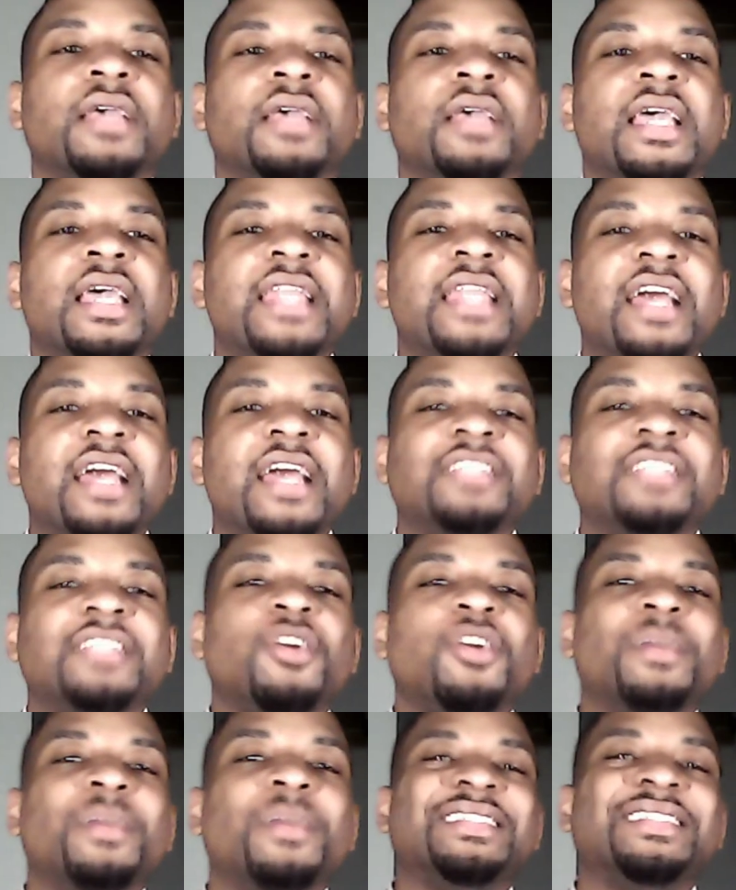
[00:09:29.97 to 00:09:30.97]
Now let's talk
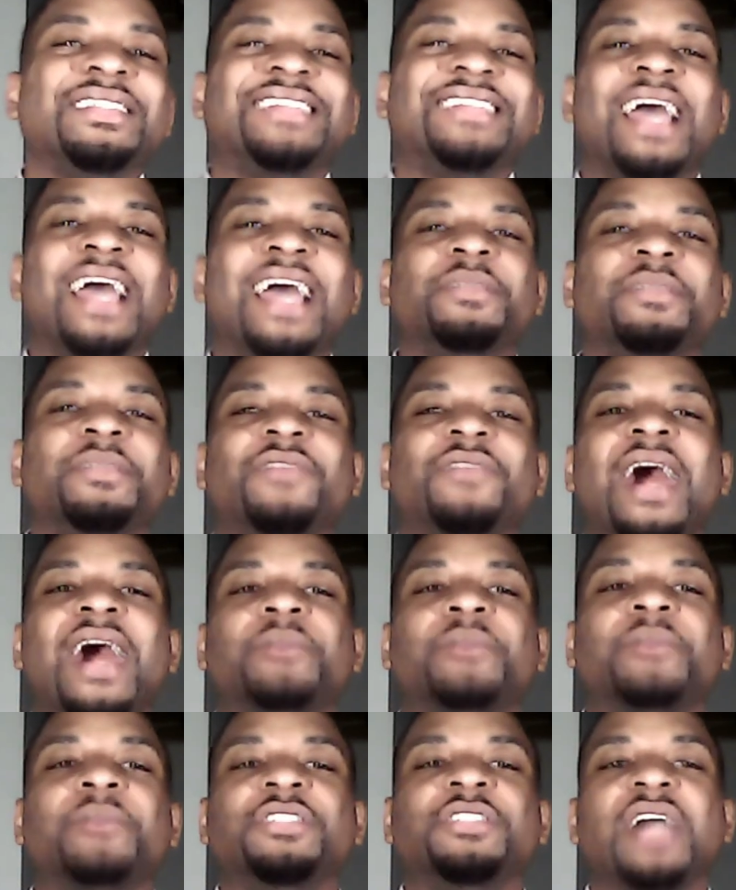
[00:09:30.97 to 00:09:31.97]
about the types of
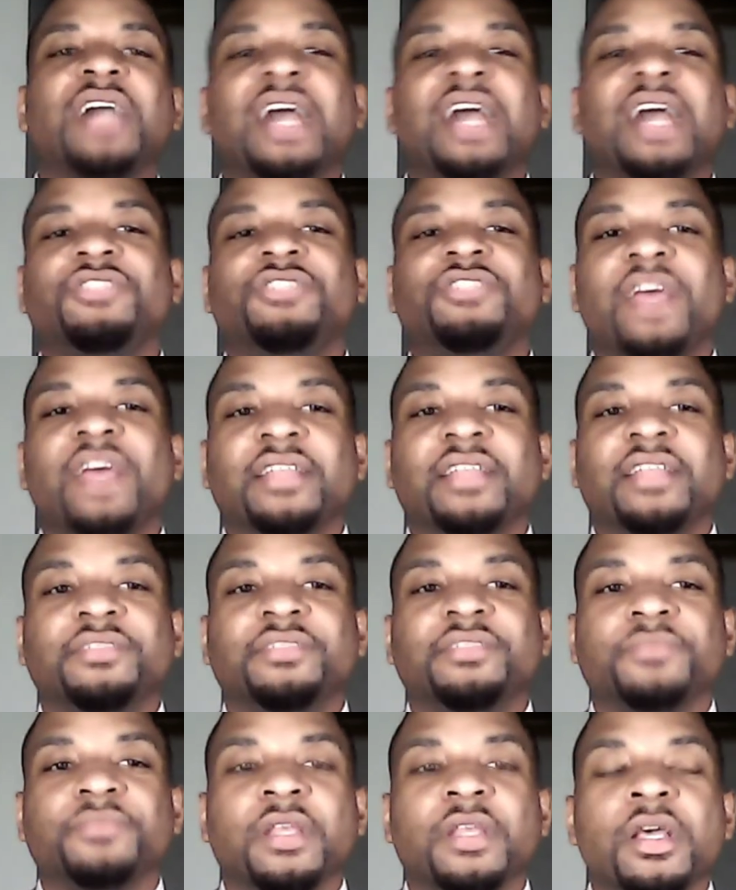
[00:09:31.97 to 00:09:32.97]
option contracts.
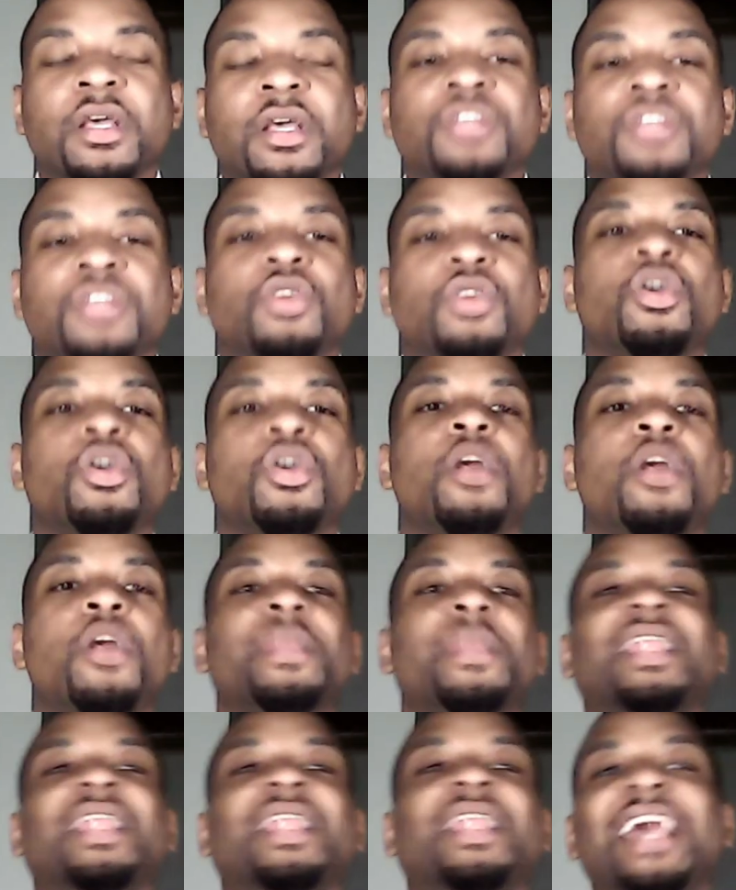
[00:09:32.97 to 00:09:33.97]
So you heard me in the
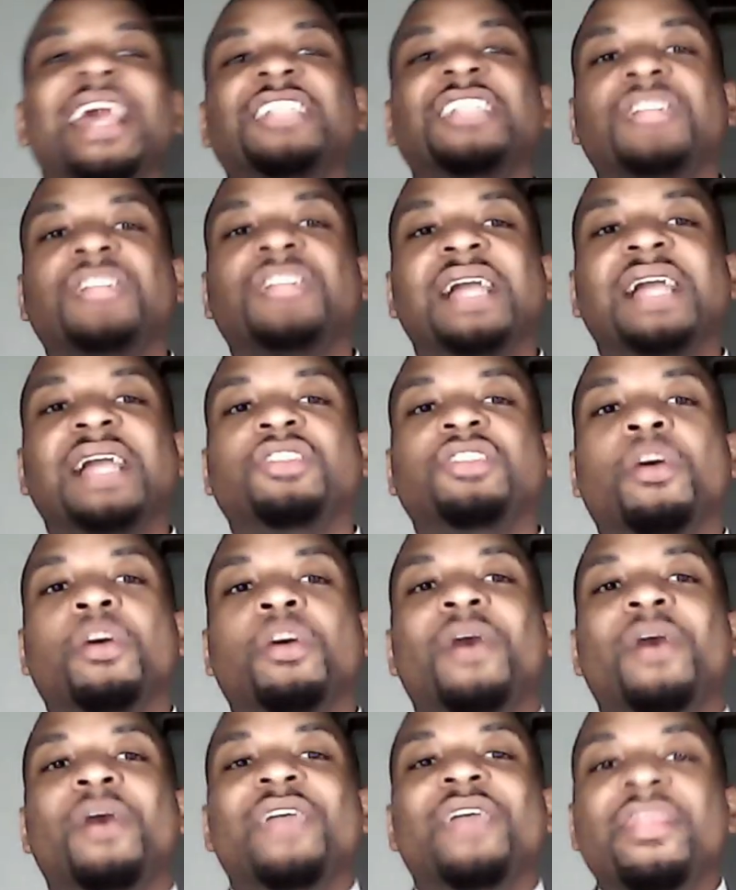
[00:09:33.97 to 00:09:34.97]
last slide talk
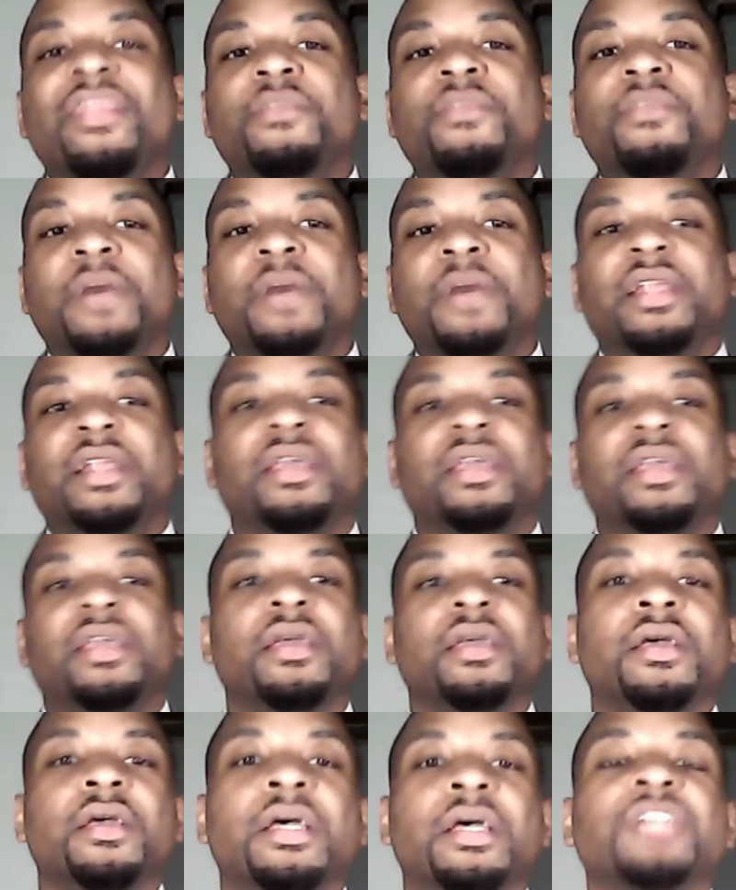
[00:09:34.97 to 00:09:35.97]
about in the money.
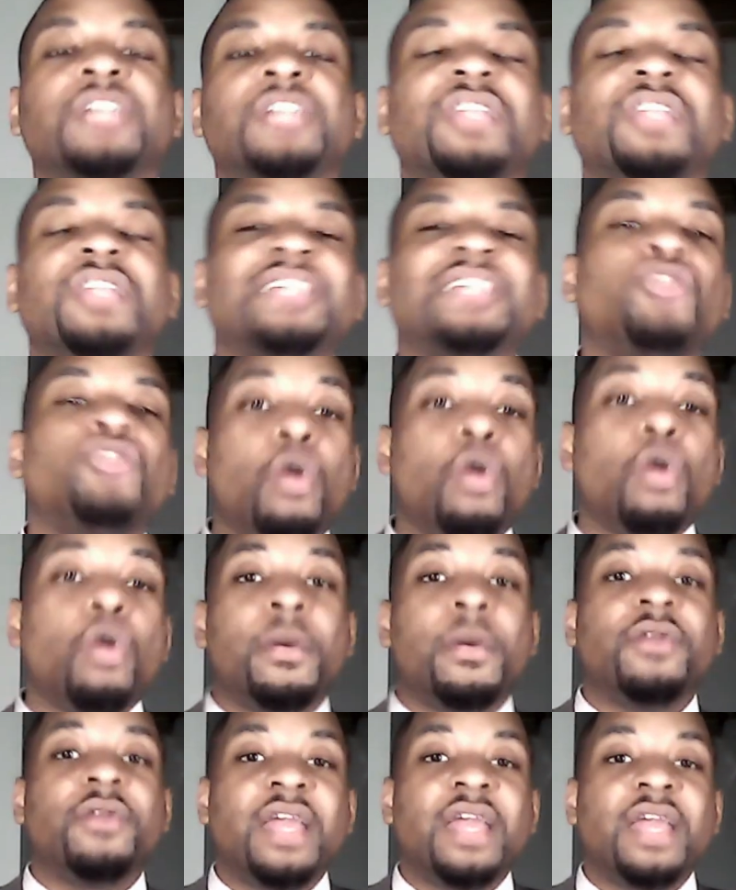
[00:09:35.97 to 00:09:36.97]
So let's talk
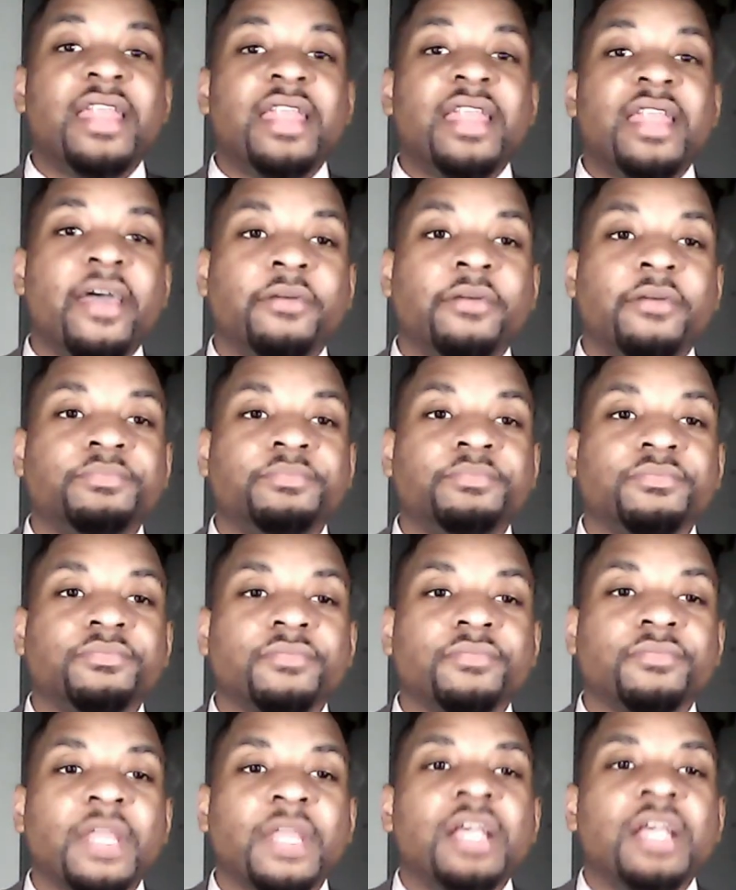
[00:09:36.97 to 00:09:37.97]
about that now.
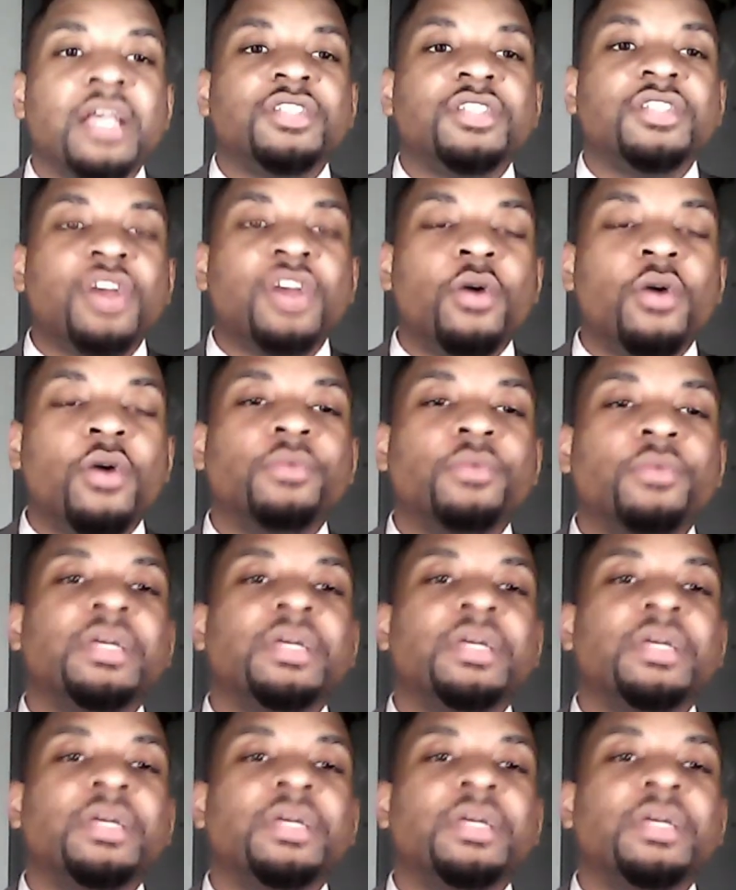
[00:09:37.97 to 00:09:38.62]
So